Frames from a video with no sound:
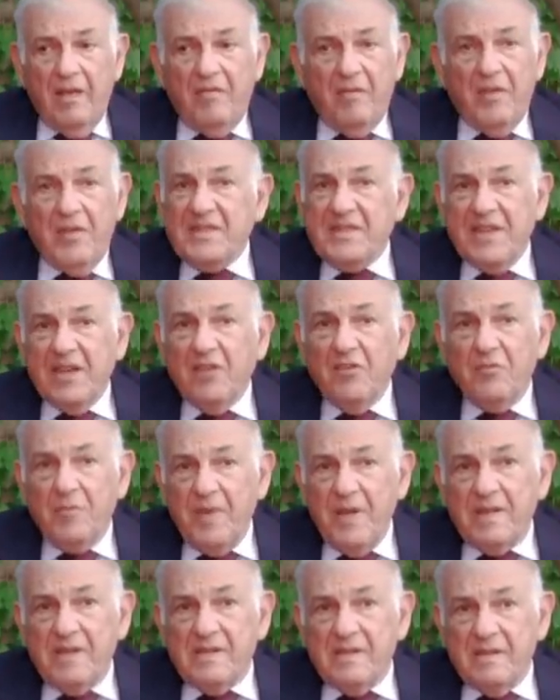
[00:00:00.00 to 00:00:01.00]
for the sake of
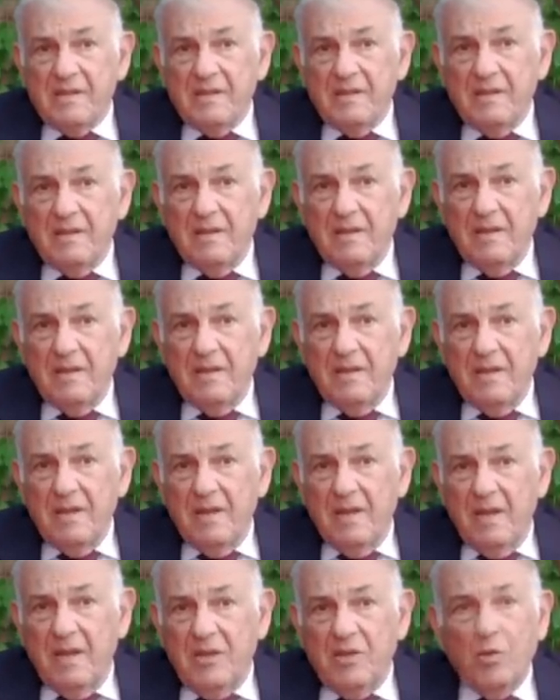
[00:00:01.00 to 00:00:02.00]
peace.
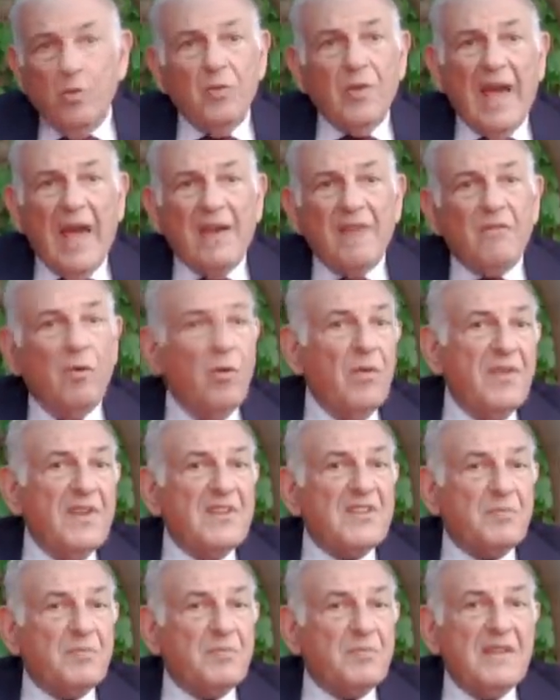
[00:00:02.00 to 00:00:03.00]
You will have all
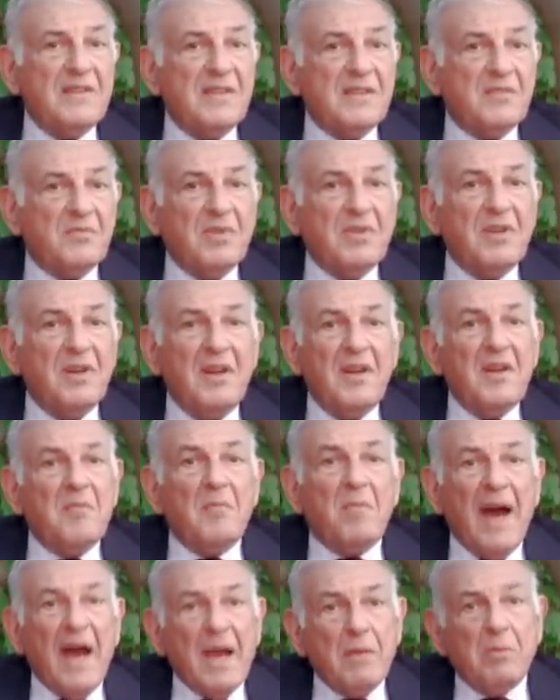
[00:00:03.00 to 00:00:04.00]
these places written in the
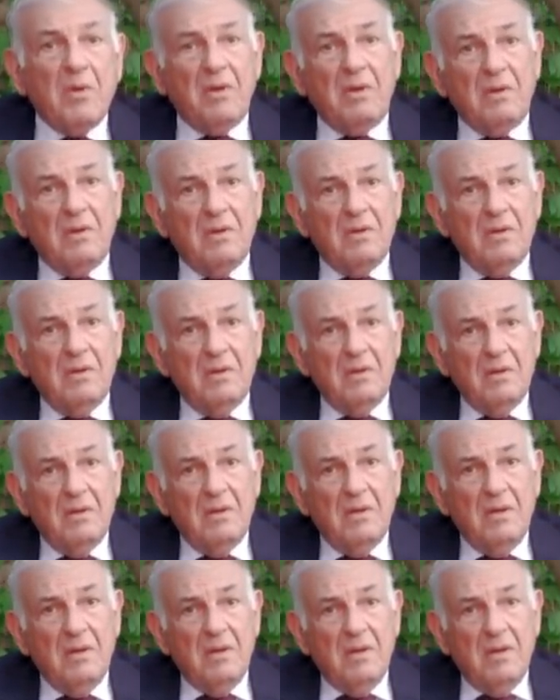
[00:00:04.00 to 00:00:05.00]
Bible,
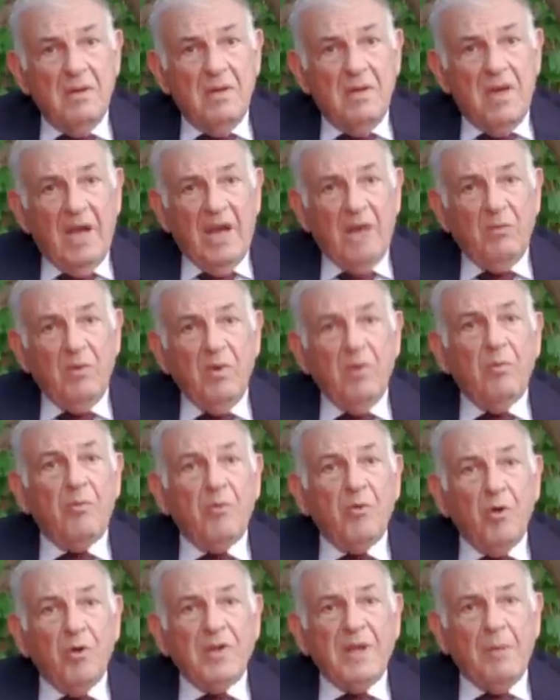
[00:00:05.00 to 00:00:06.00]
and we were
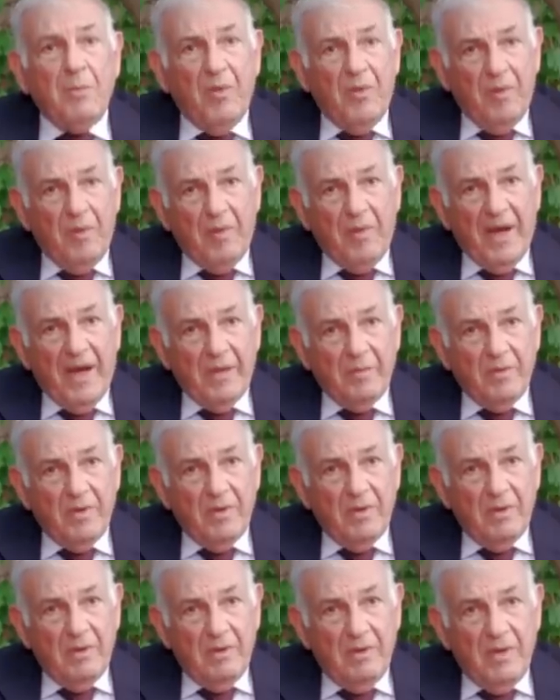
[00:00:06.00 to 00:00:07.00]
brought up on the
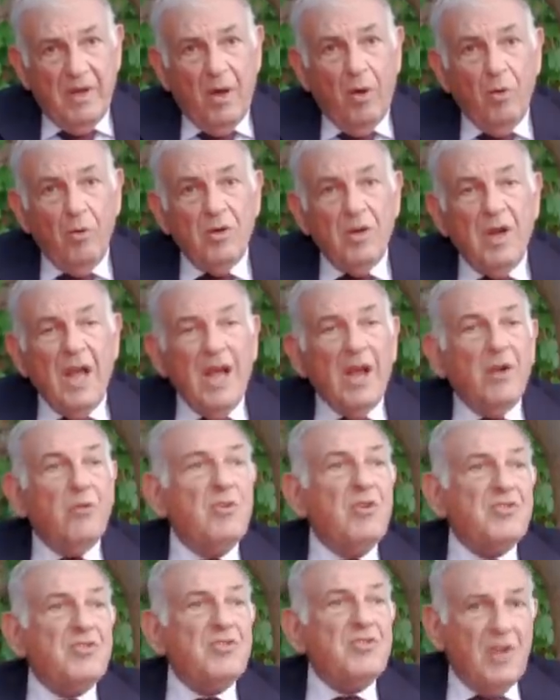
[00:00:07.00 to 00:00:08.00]
Bible. The whole
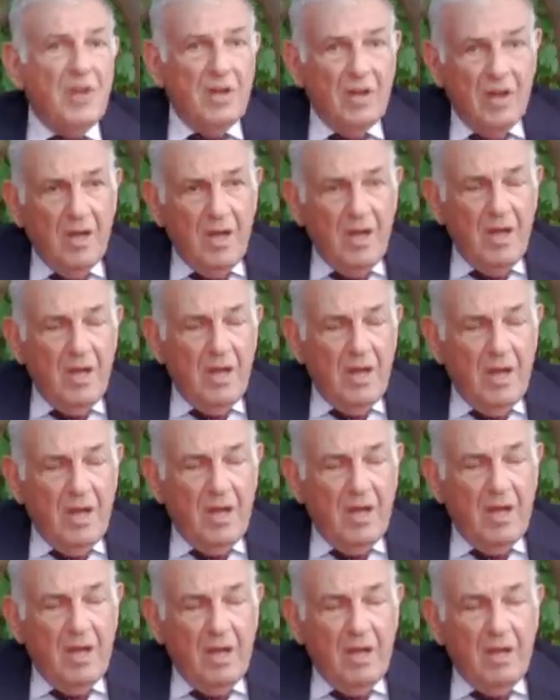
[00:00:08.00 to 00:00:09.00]
Christian
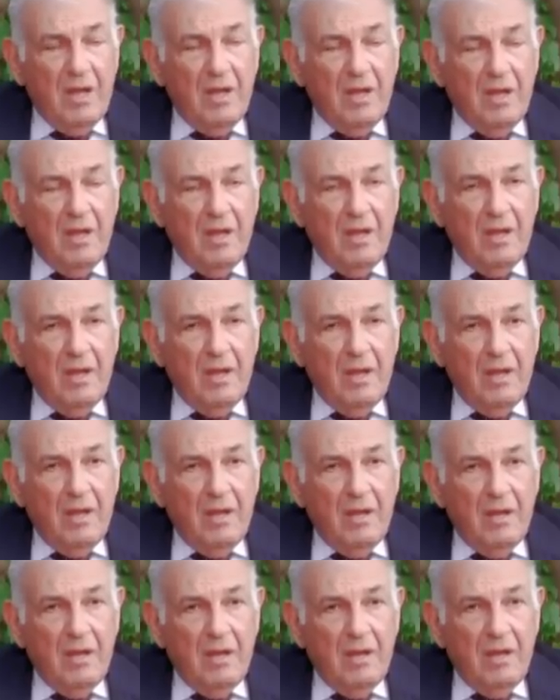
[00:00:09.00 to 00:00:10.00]

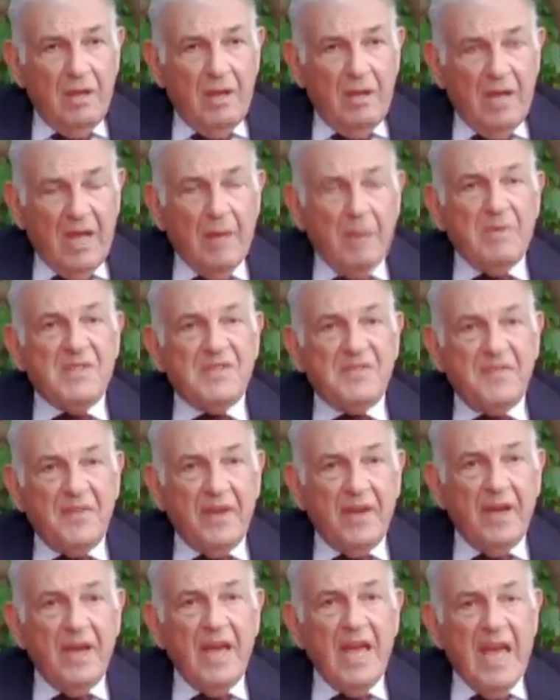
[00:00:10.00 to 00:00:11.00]

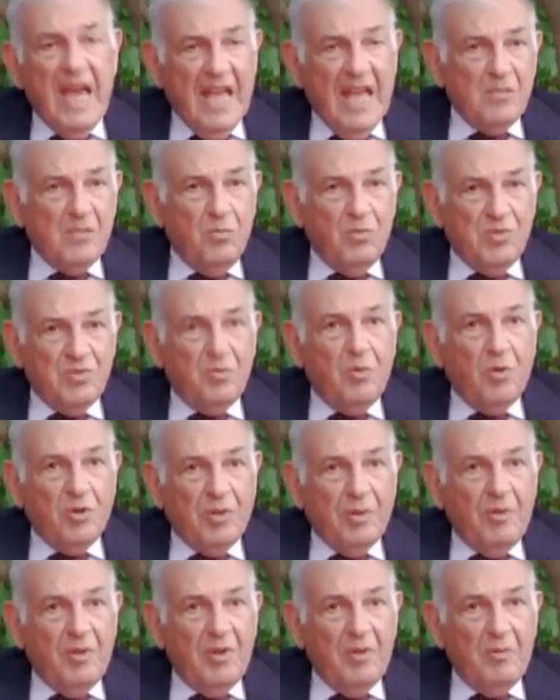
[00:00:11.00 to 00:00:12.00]
hemisphere was
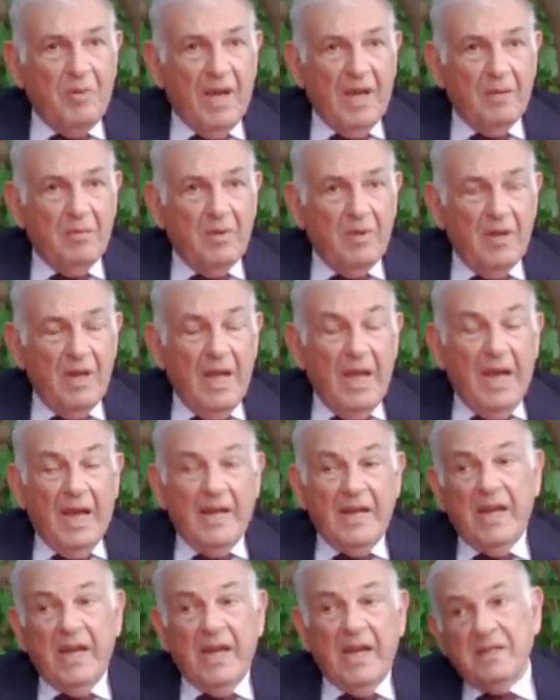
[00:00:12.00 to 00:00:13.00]
brought up on the Bible,
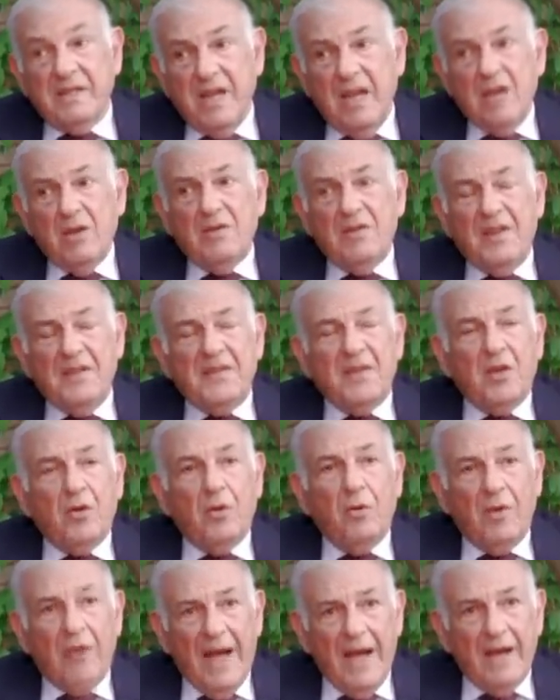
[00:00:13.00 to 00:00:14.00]
and I can tell you that the
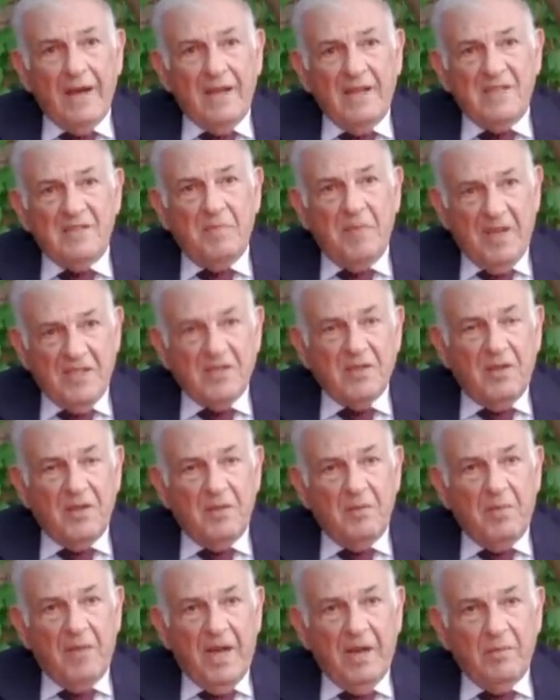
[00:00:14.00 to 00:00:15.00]
Quran is based
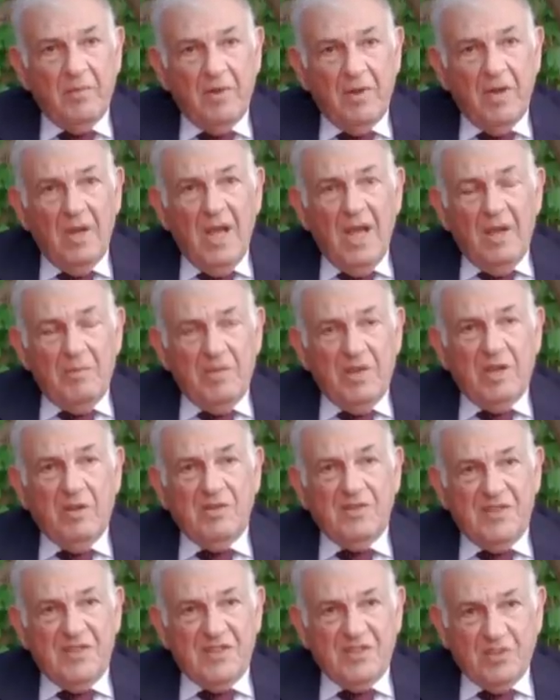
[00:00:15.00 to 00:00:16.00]
on the Bible,
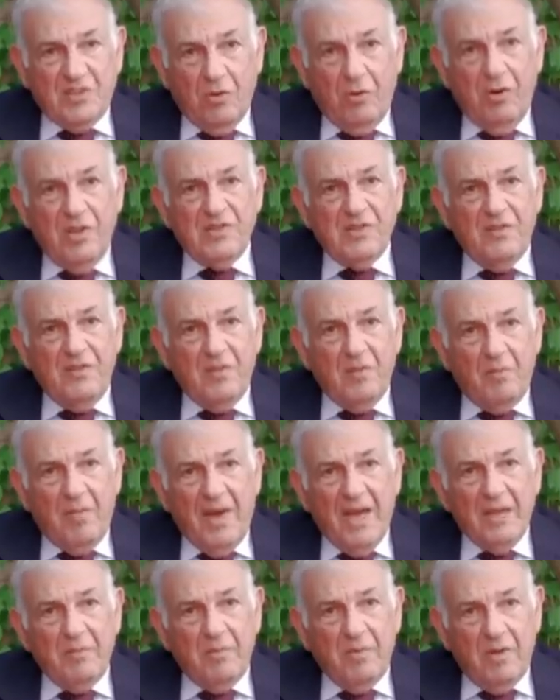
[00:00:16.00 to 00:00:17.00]
because the stories of the
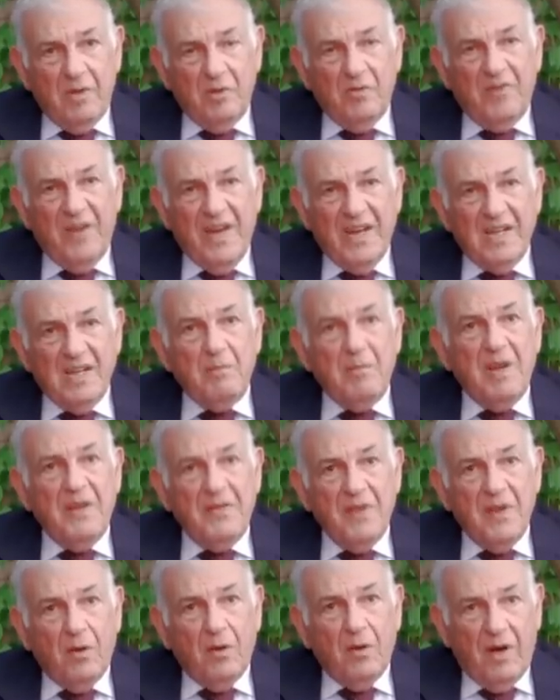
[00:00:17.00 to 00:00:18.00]
Bible, you find them
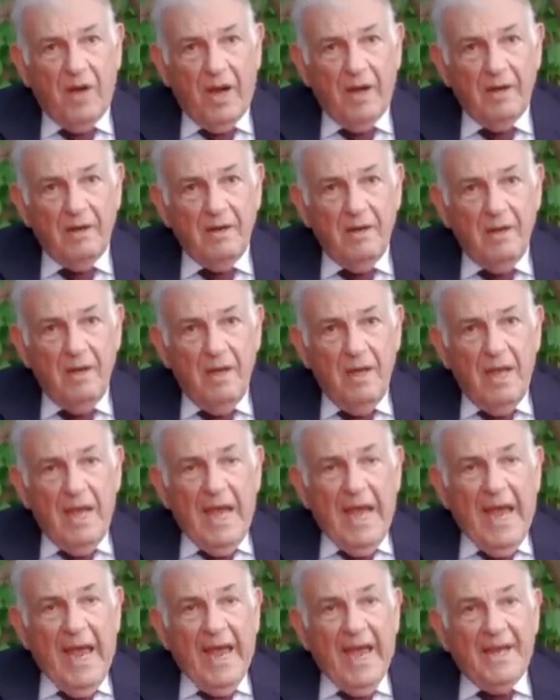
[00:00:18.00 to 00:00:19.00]
in the Quran,
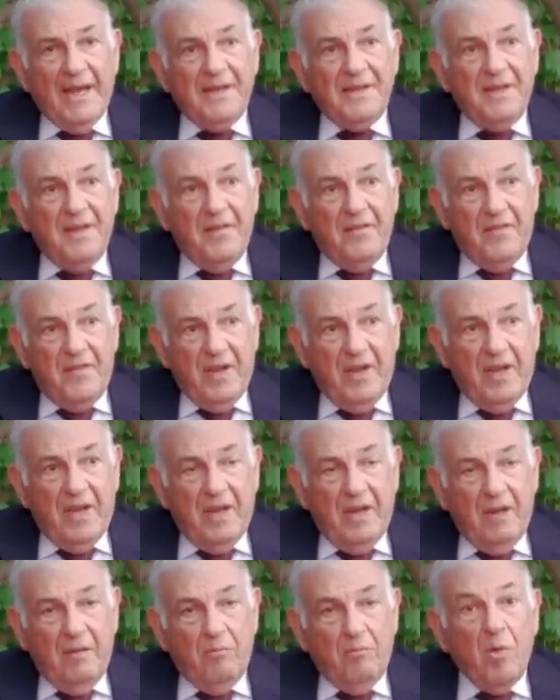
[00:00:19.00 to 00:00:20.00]
and
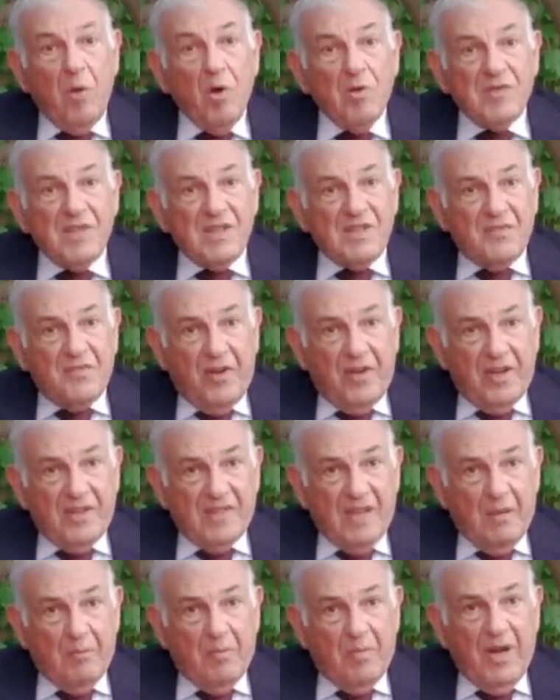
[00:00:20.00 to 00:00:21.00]
the Moses, for
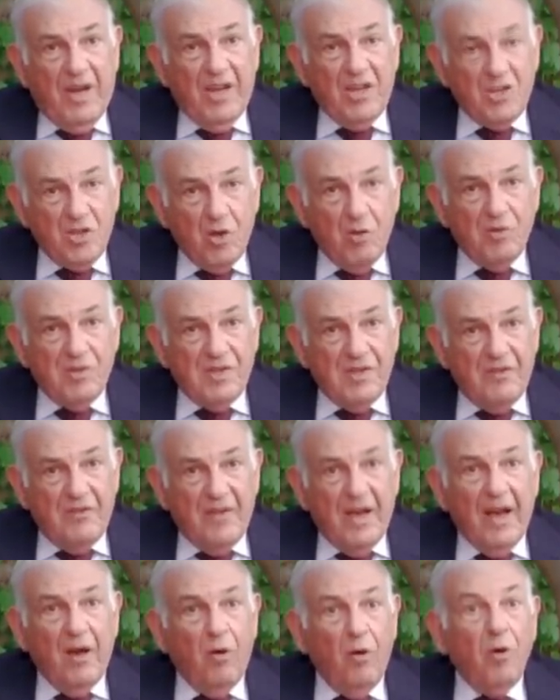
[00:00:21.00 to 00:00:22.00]
example, and
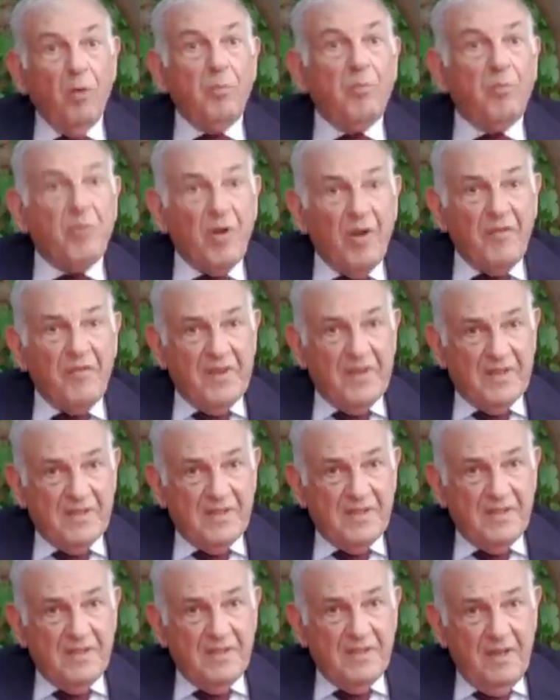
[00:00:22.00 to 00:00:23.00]
Joseph are all
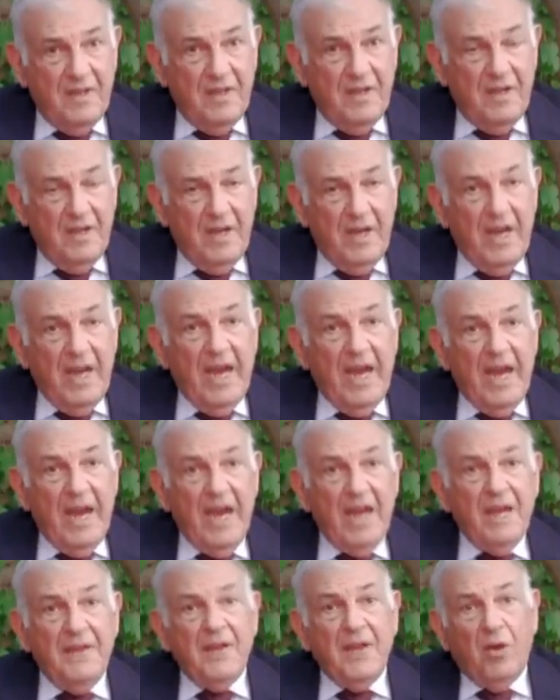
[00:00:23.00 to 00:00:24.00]
prophets
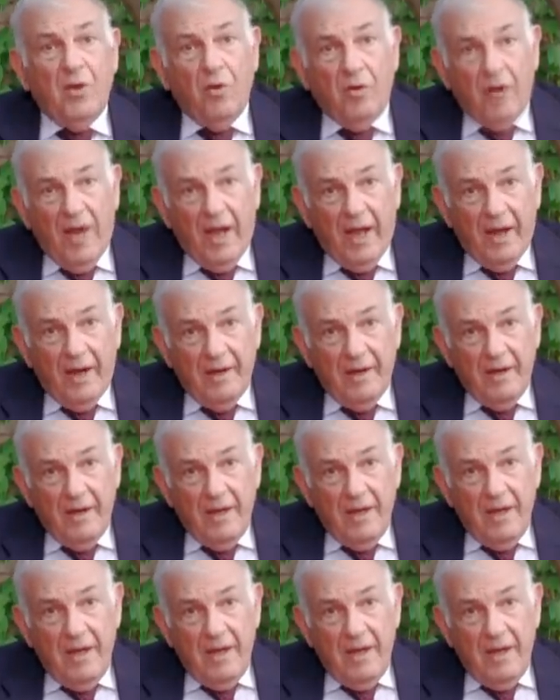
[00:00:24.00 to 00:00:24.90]
in the Quran,